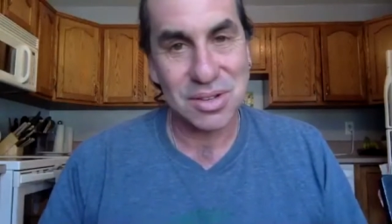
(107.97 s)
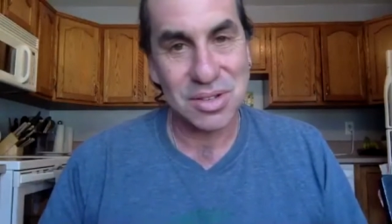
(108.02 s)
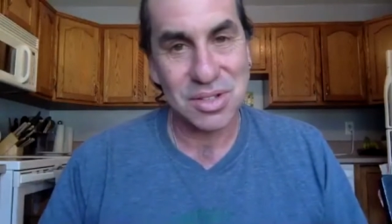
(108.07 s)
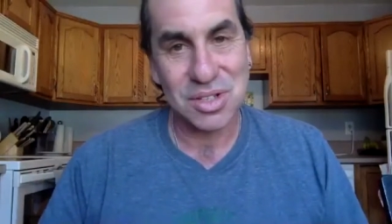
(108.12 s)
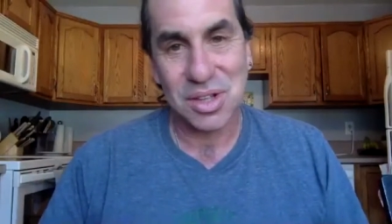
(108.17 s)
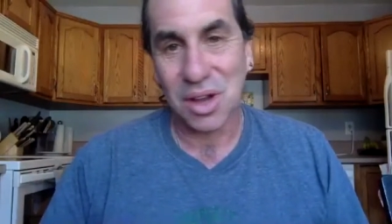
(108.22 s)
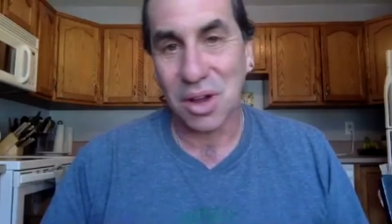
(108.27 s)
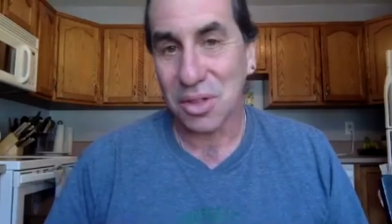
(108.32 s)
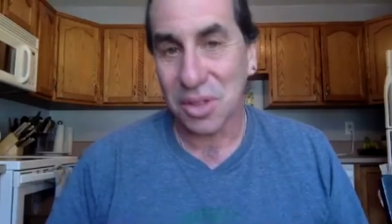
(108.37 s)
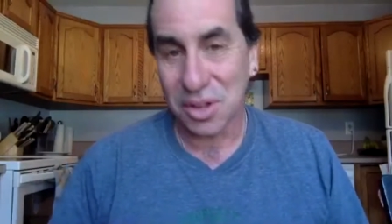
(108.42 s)

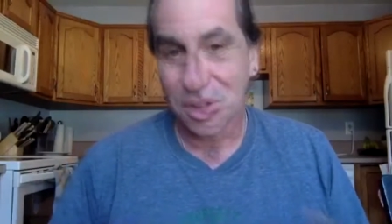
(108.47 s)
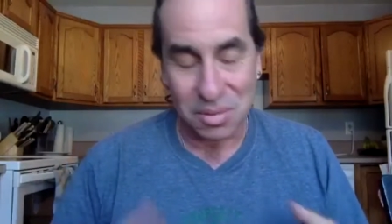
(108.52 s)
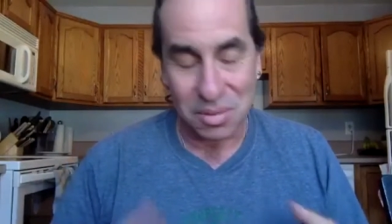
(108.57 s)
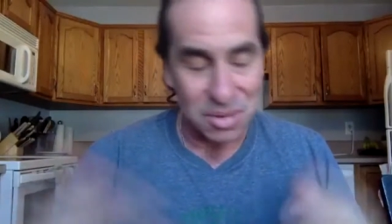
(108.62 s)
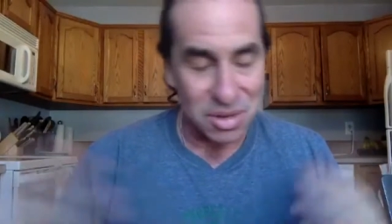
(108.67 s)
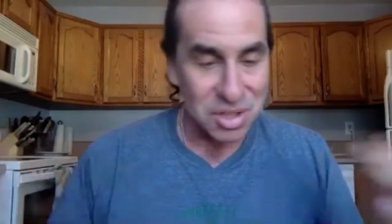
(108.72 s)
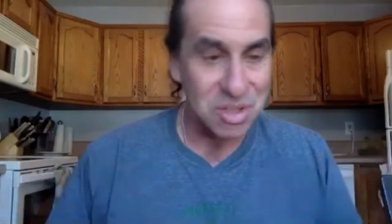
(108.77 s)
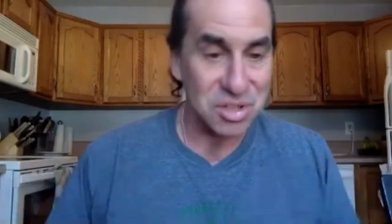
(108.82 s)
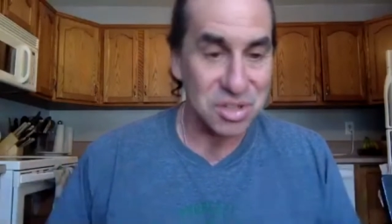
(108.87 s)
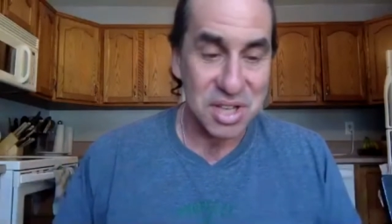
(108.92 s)
all the
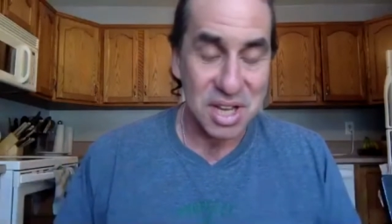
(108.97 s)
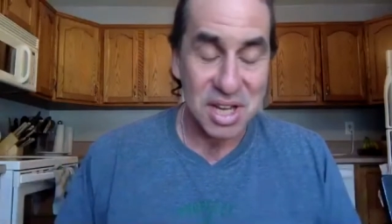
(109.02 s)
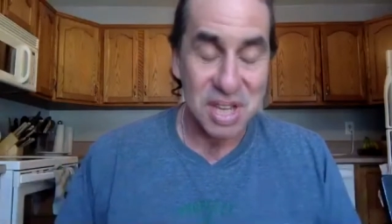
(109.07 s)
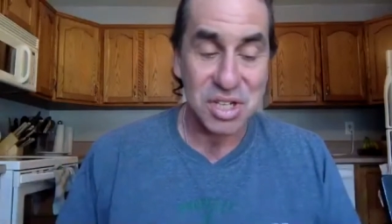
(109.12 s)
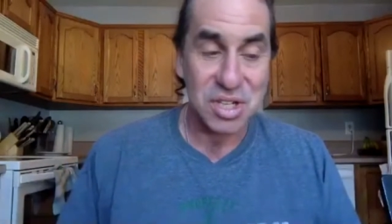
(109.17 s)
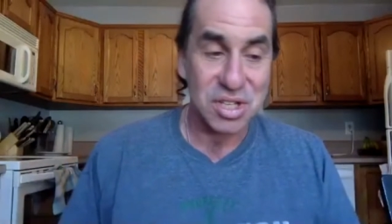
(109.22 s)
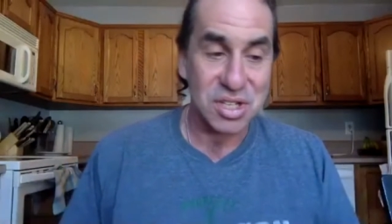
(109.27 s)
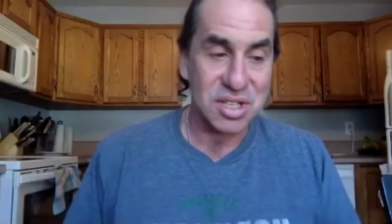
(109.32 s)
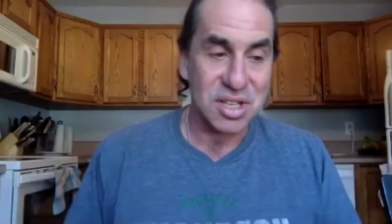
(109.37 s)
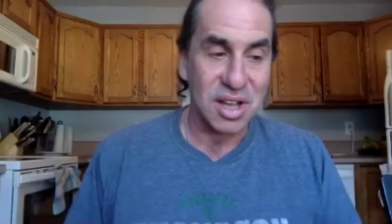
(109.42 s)

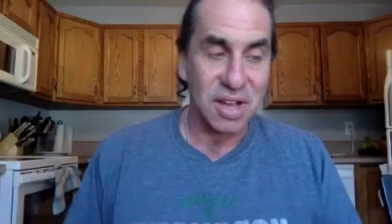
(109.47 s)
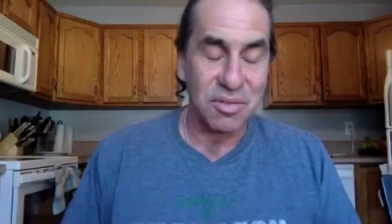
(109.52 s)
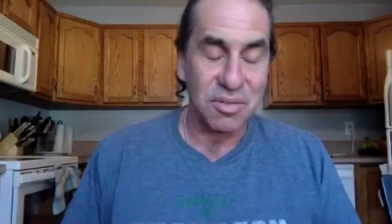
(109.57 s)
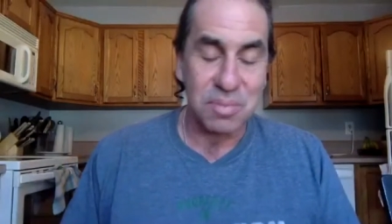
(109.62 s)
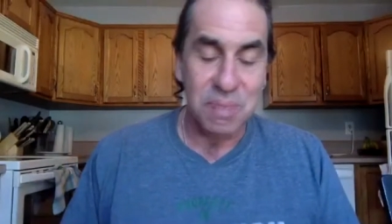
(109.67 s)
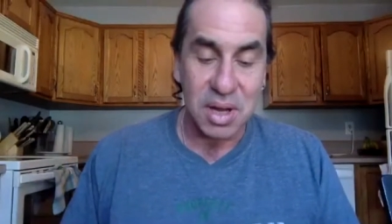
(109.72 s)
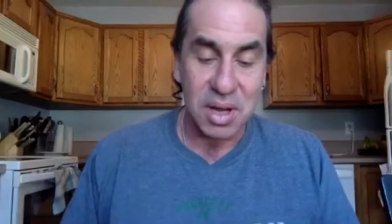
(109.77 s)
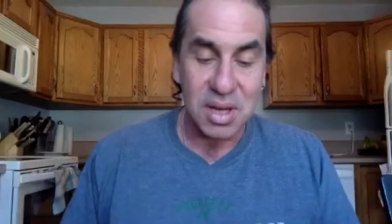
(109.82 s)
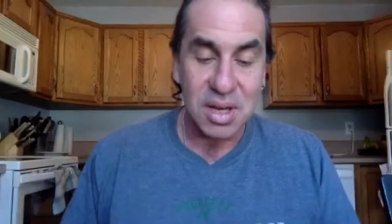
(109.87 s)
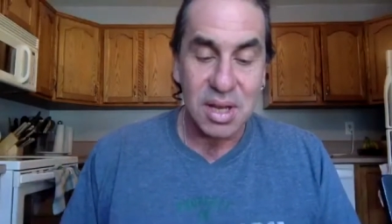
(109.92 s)
commercialization stuff.
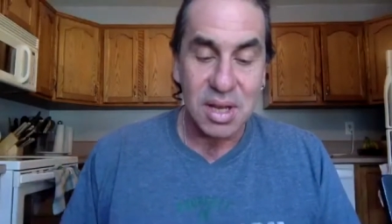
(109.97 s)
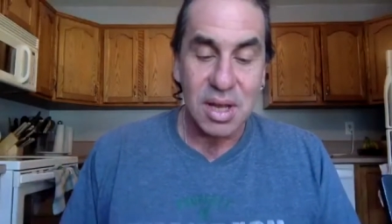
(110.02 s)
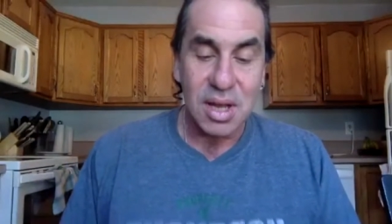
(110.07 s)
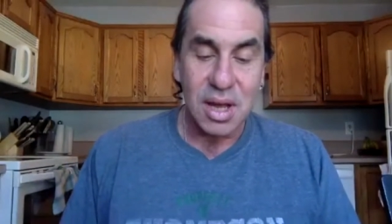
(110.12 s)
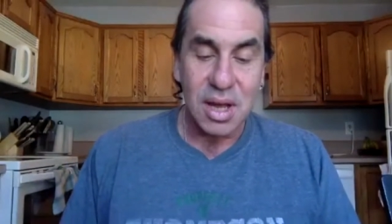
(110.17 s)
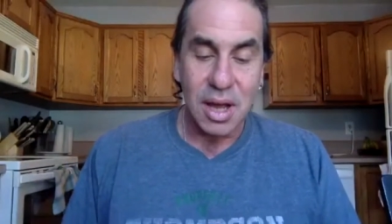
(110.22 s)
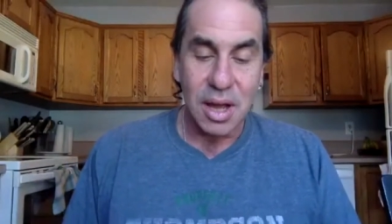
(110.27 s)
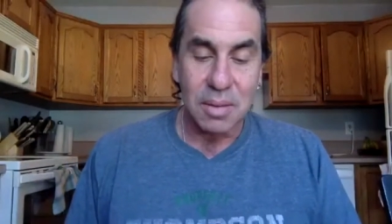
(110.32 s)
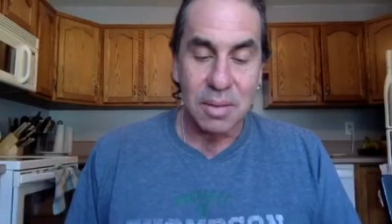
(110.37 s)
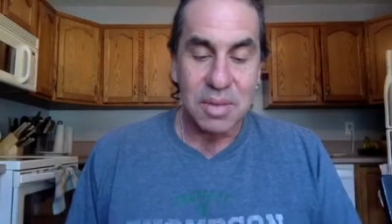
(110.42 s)
But
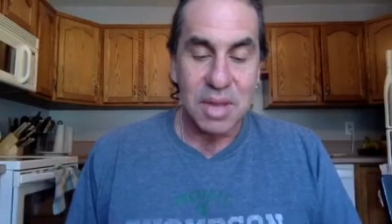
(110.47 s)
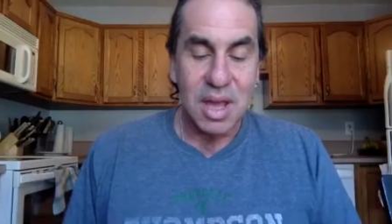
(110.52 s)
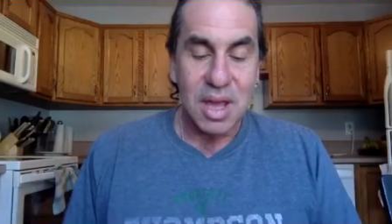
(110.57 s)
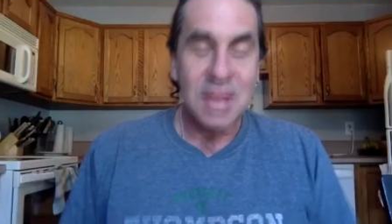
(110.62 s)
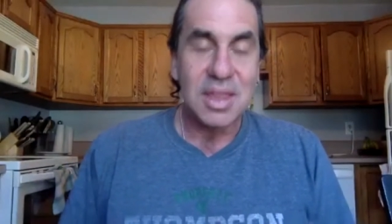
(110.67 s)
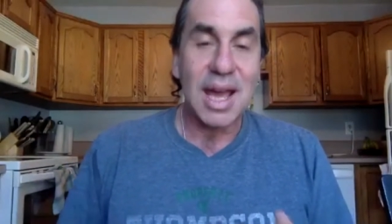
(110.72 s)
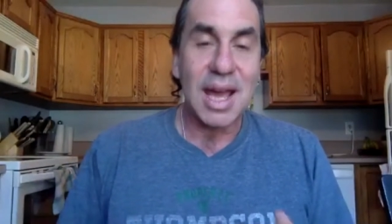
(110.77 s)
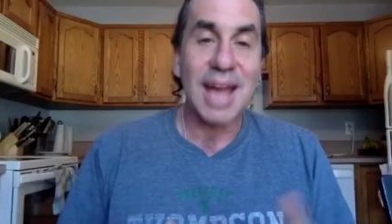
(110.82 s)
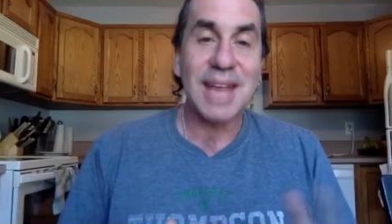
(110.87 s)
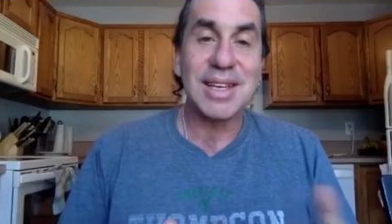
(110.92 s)

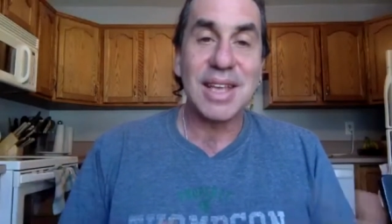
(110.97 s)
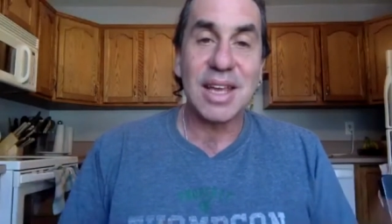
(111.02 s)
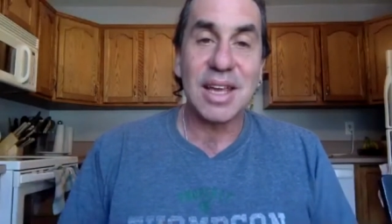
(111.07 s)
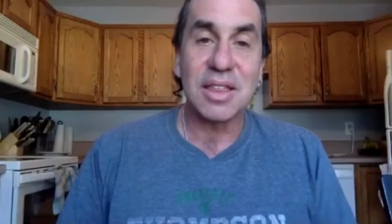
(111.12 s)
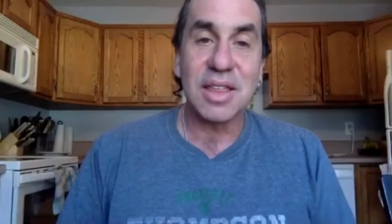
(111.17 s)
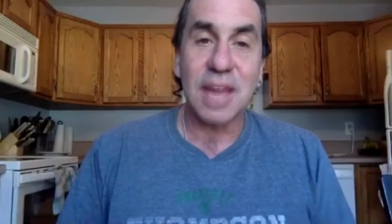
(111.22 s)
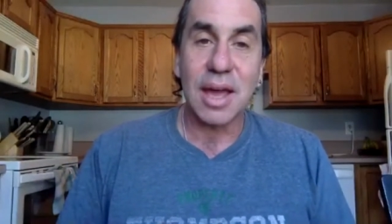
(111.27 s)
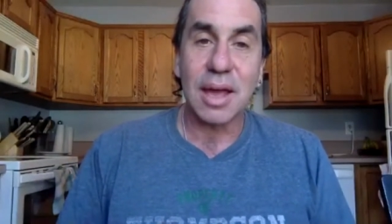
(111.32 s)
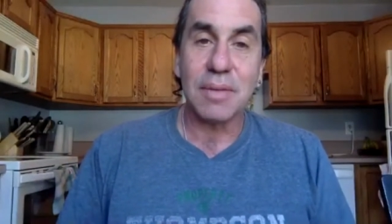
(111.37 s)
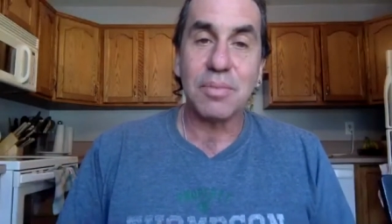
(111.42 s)
the idea
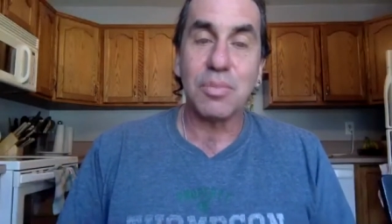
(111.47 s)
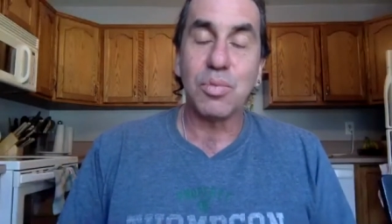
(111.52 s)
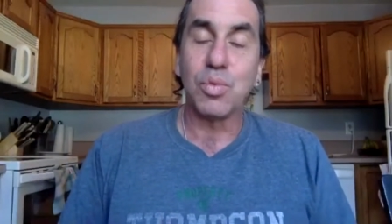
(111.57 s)
that